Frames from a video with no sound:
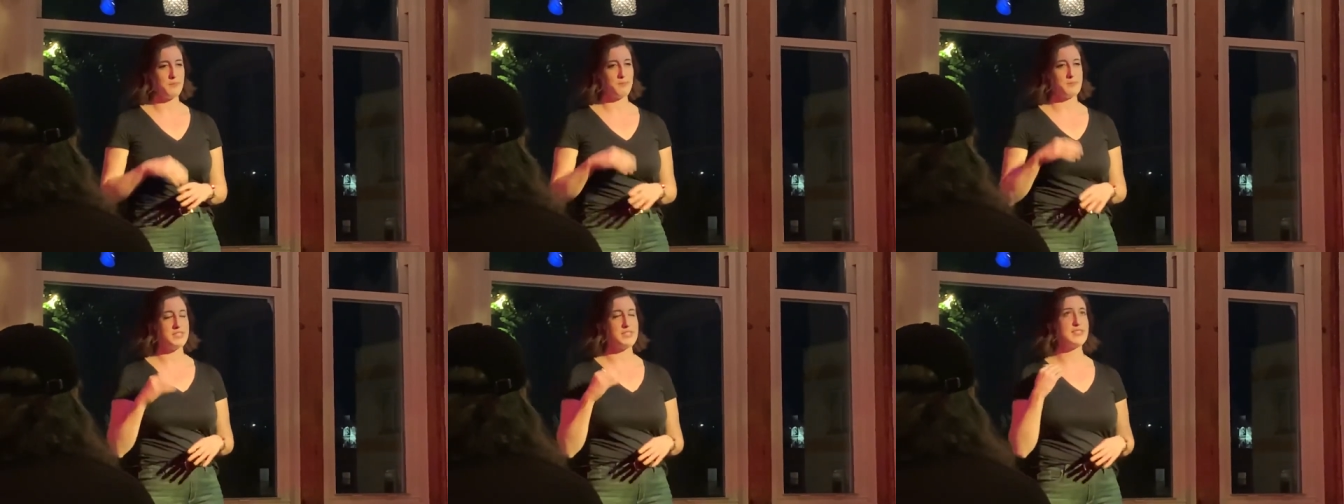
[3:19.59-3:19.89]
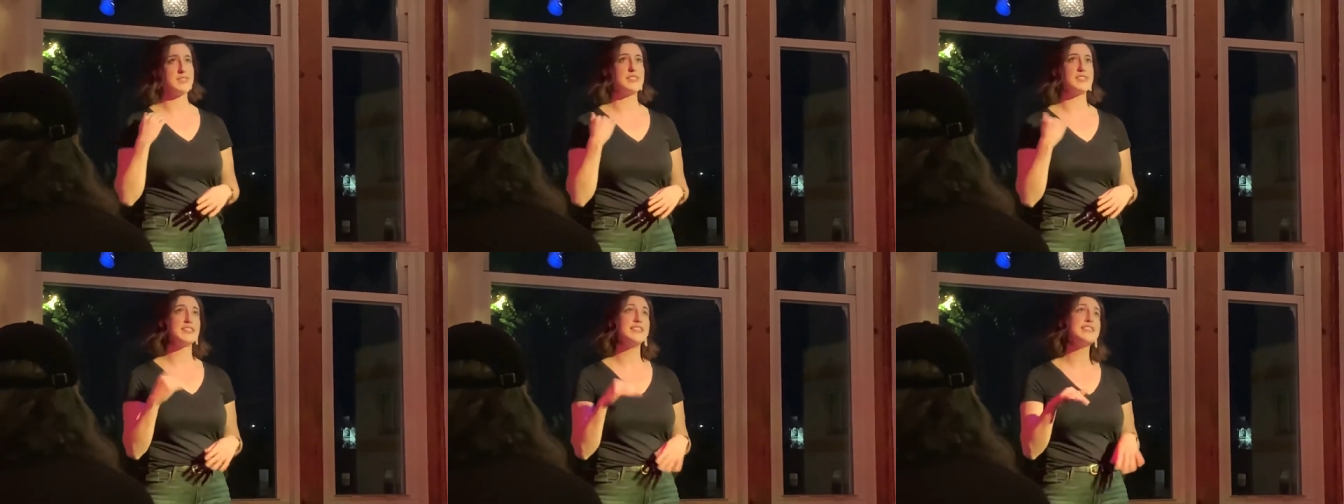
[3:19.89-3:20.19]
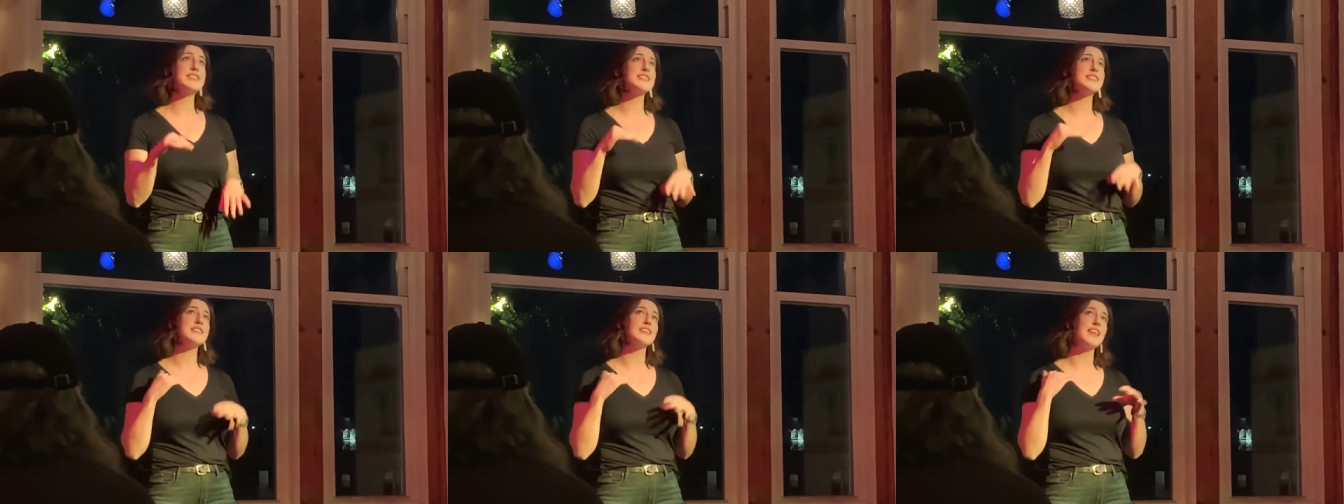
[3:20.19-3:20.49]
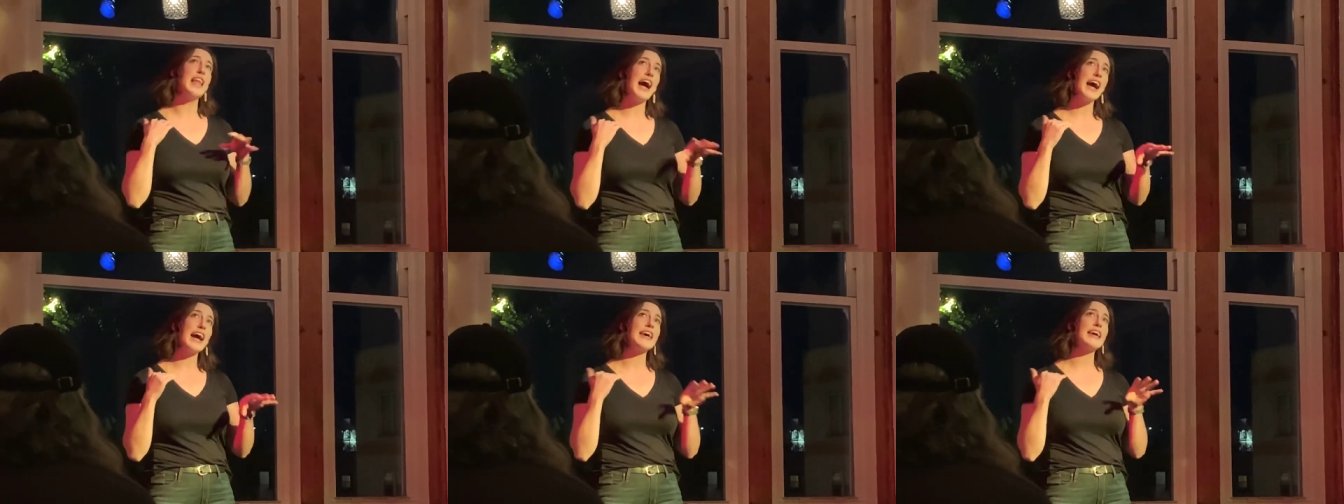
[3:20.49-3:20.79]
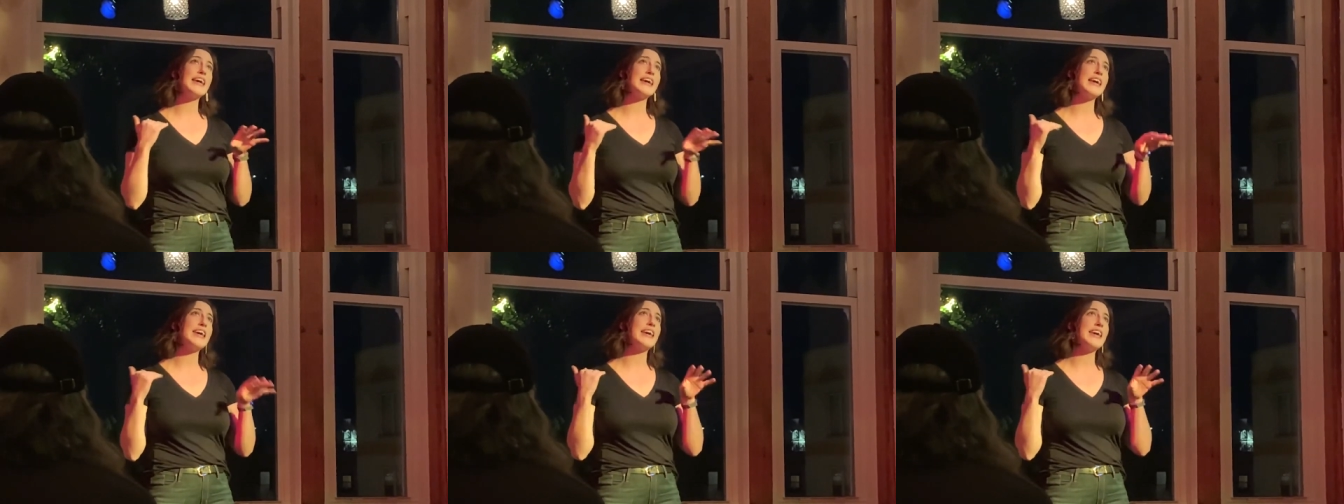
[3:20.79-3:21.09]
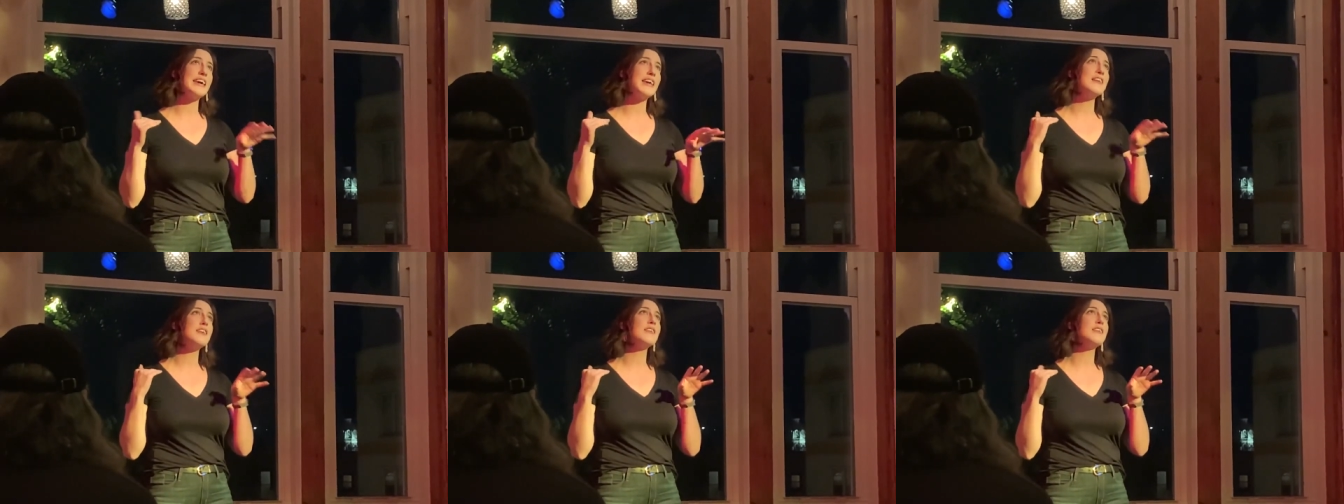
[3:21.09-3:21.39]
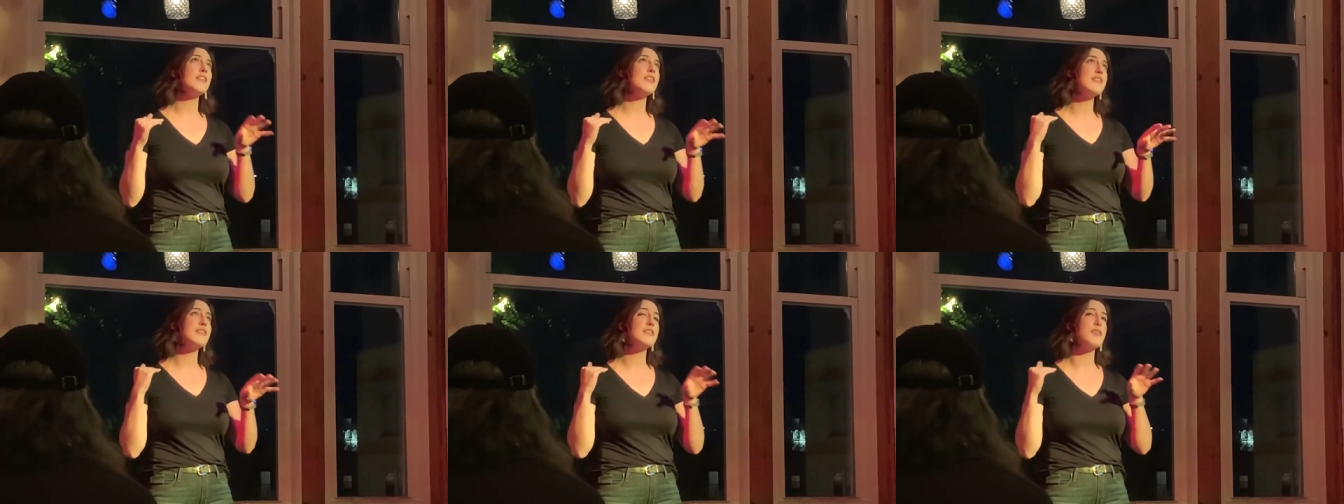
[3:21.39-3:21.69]
I'm lying in
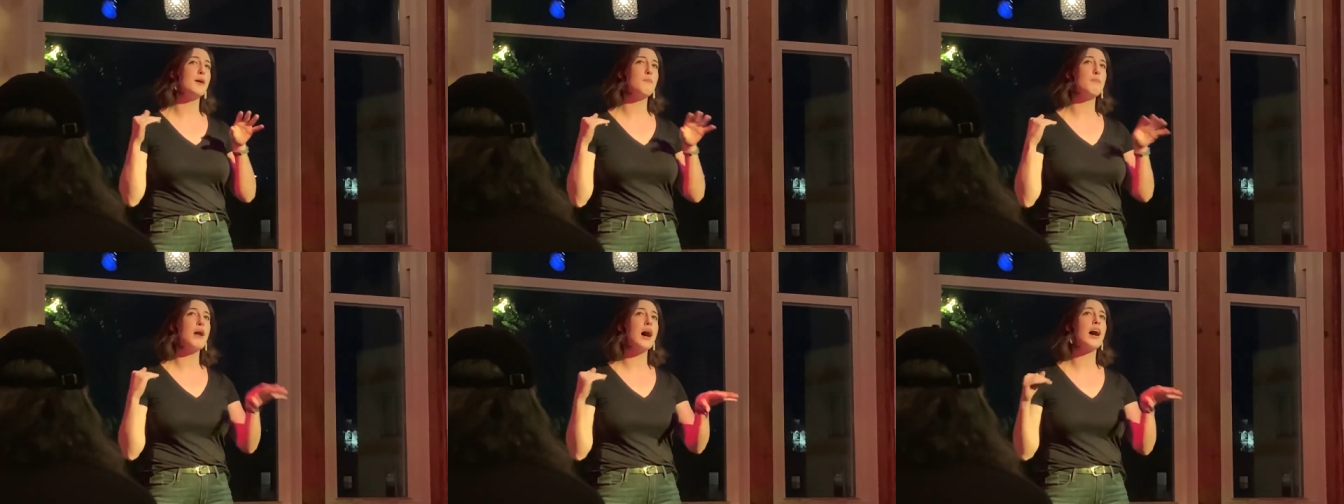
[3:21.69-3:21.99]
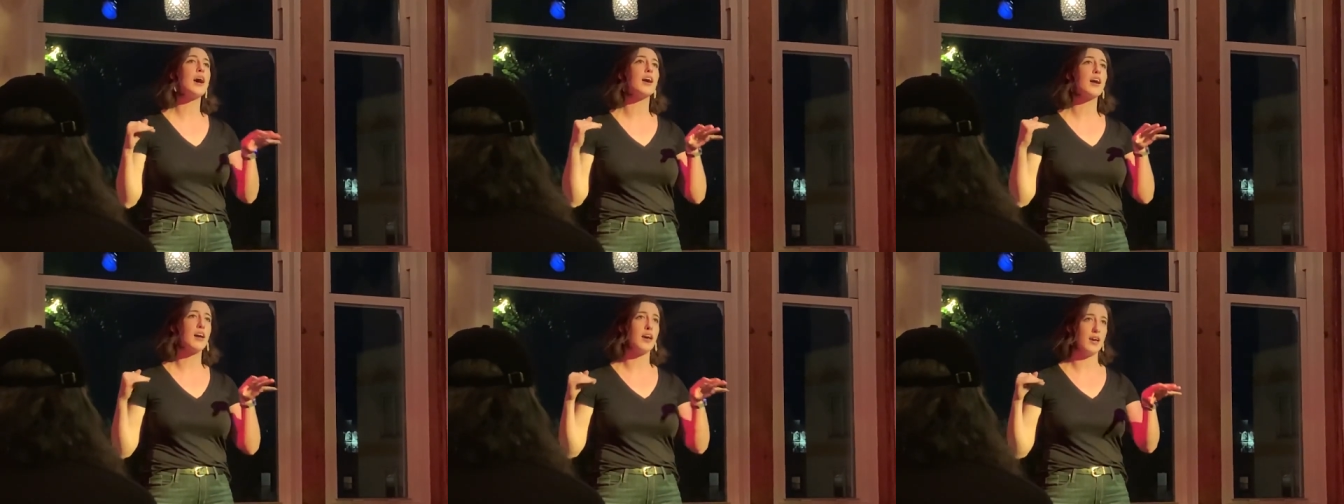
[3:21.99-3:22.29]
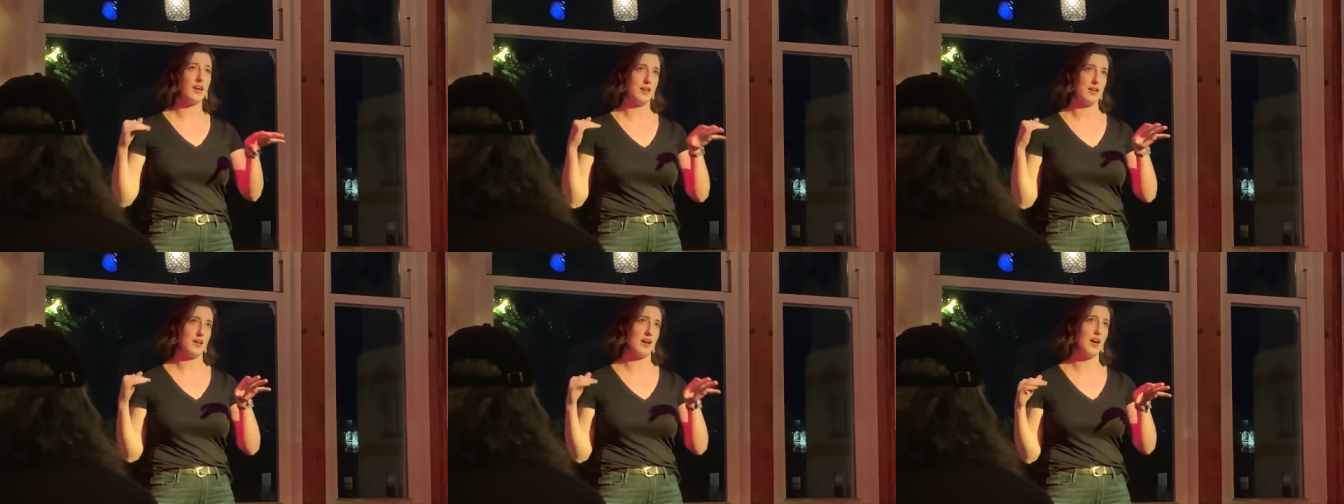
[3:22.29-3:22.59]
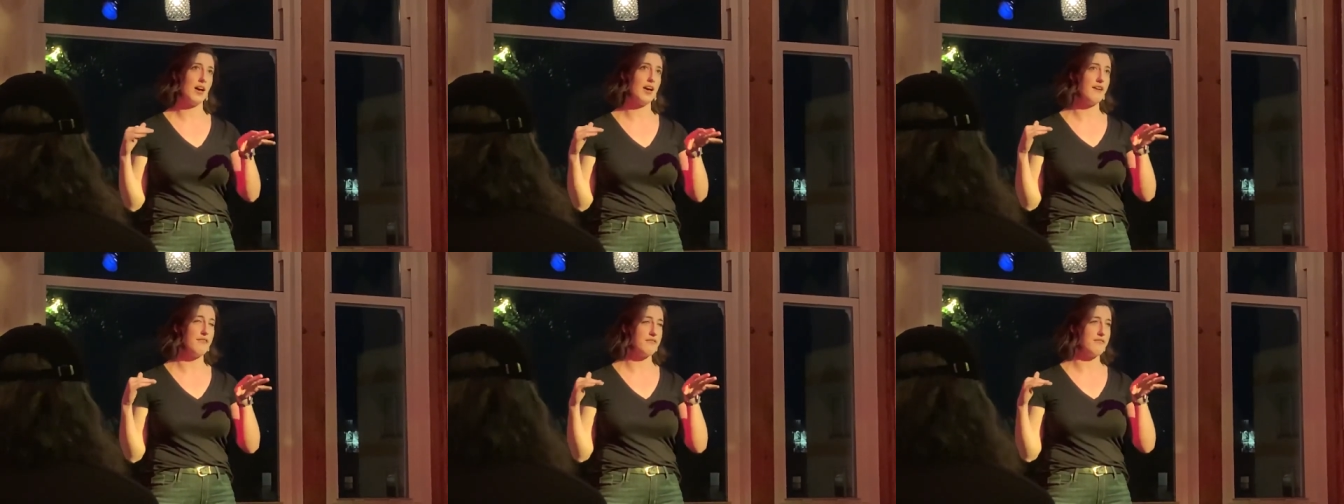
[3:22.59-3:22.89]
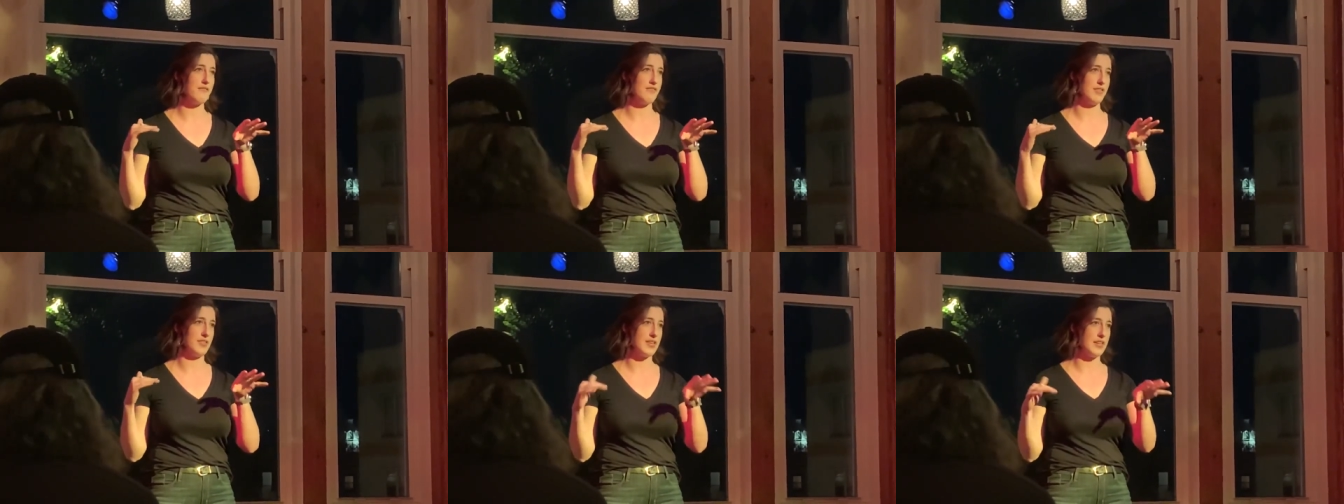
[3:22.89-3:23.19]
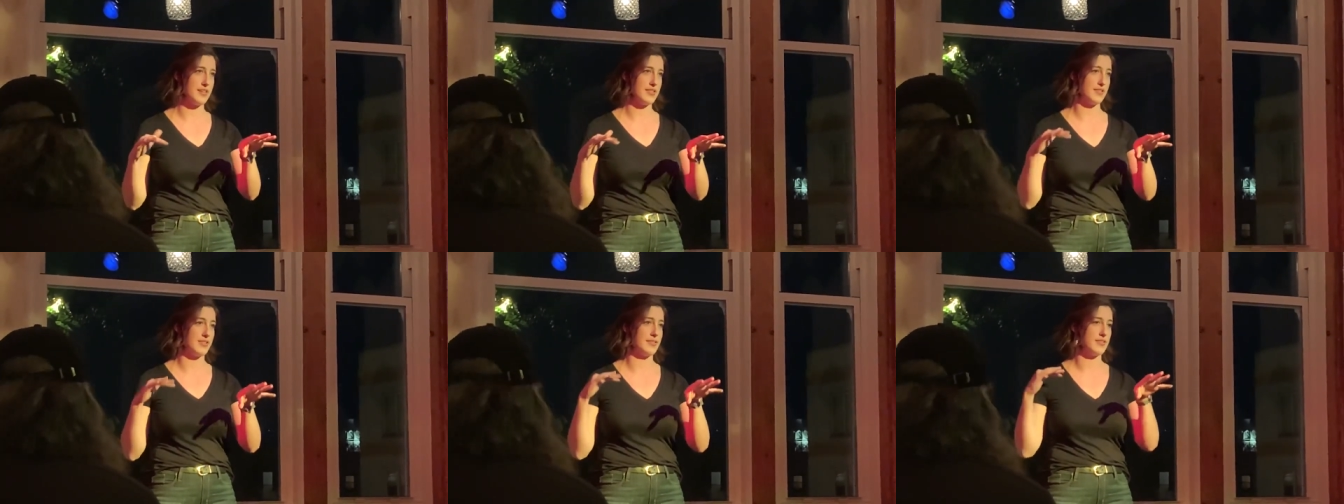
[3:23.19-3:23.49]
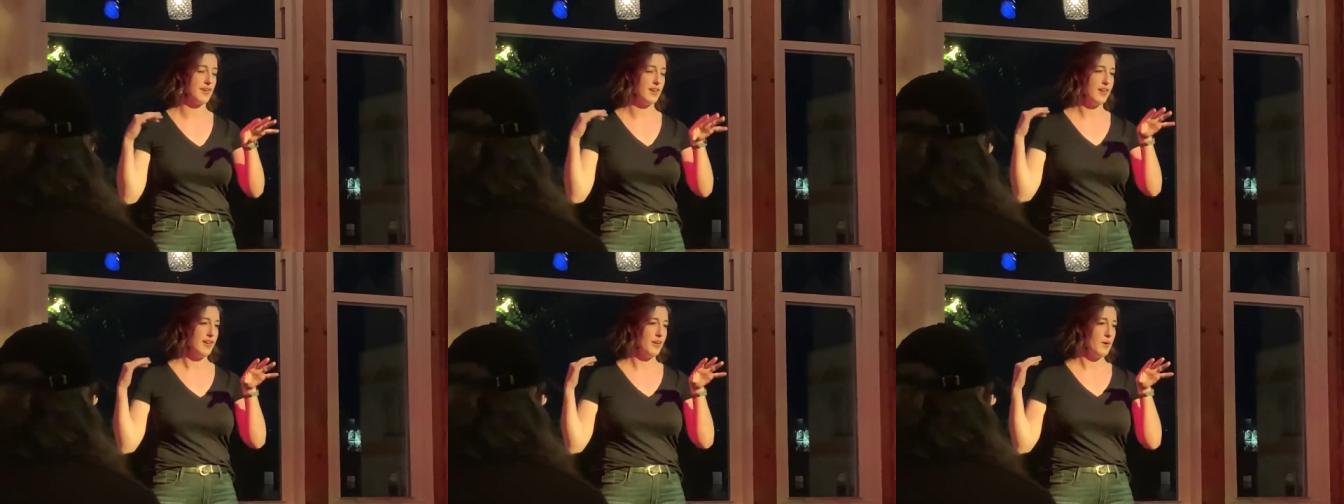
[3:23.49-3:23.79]
the bunk of this